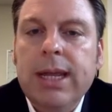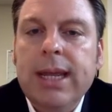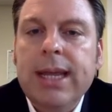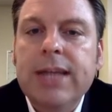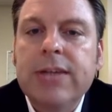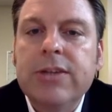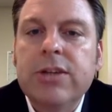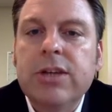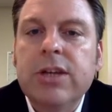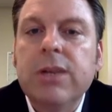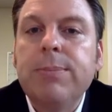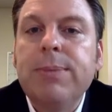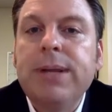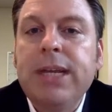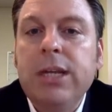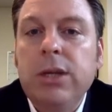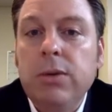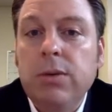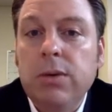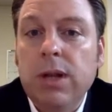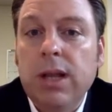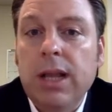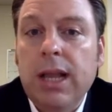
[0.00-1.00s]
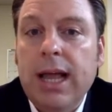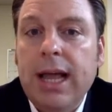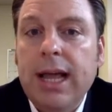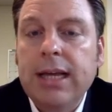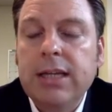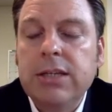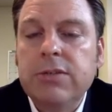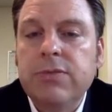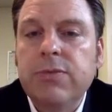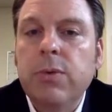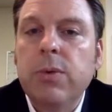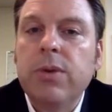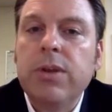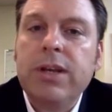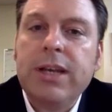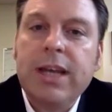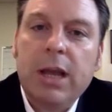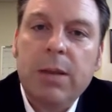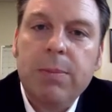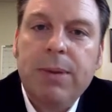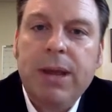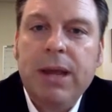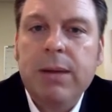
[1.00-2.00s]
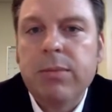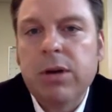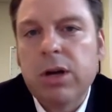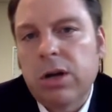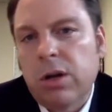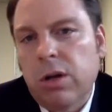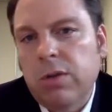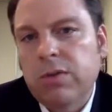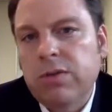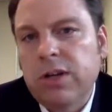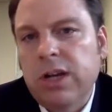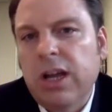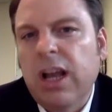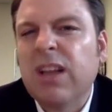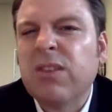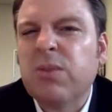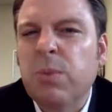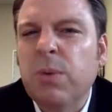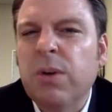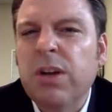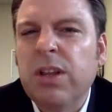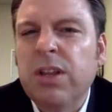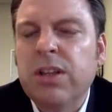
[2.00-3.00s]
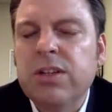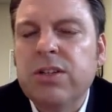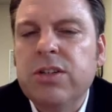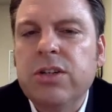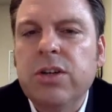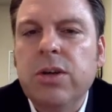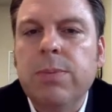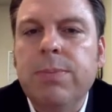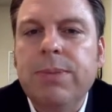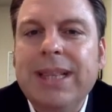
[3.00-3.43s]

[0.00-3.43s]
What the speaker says: is going to be utilized for the down payment or closing costs, one of the two.